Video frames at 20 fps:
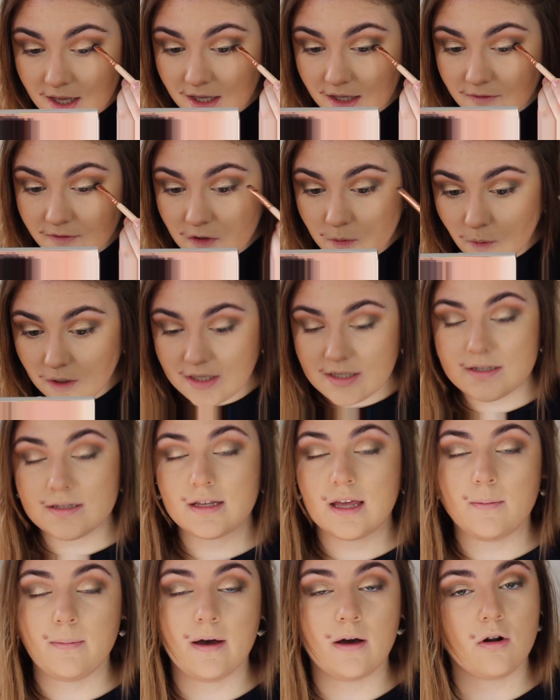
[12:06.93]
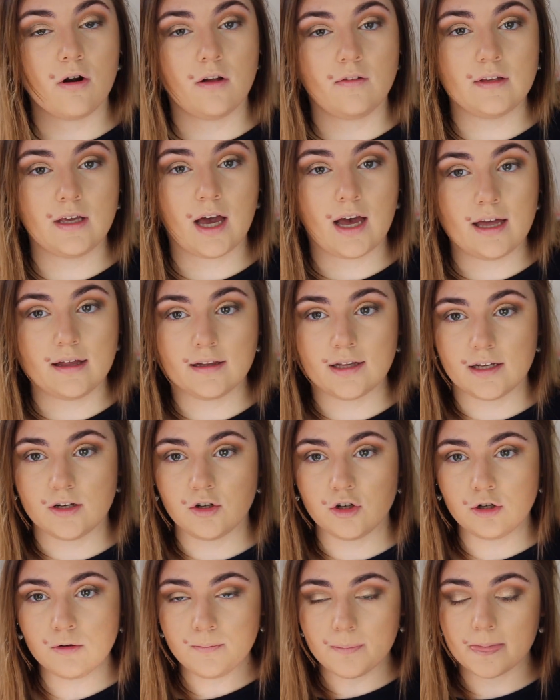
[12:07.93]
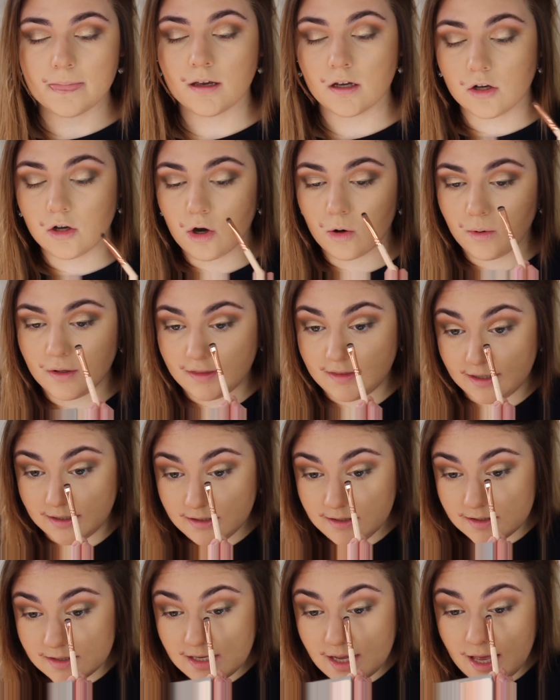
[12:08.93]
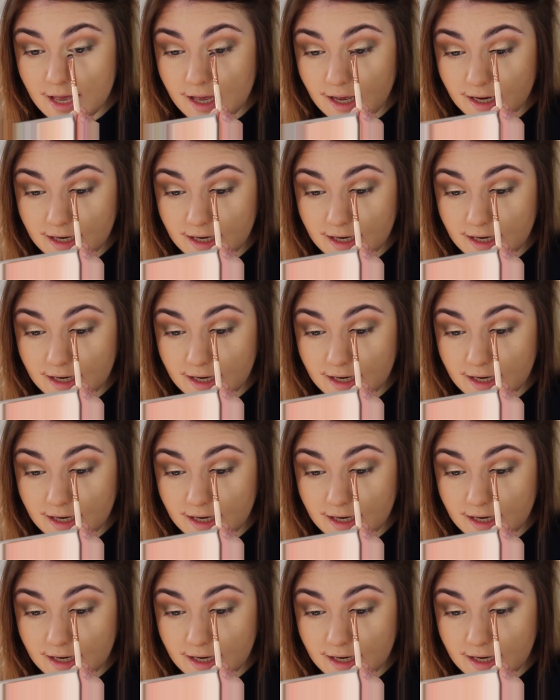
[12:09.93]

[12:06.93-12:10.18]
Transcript: If you want to skip out on the eyeliner, go with this.